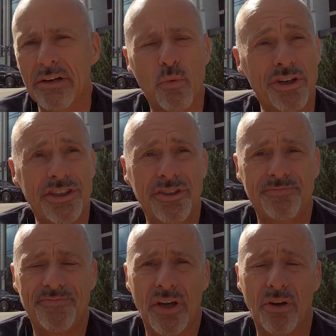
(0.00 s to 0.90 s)
which
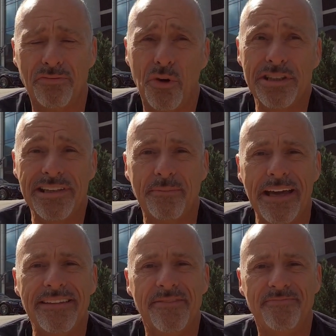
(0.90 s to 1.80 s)
unfortunately
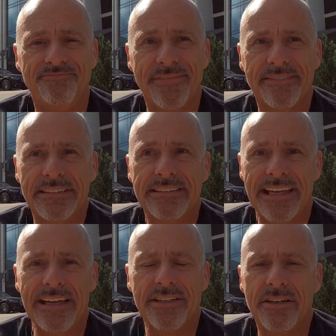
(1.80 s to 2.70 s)
meant
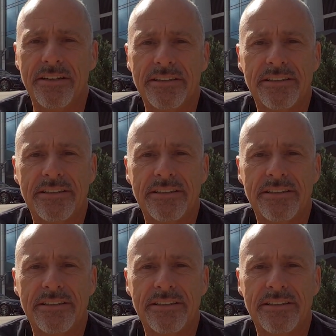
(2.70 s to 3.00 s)
denture,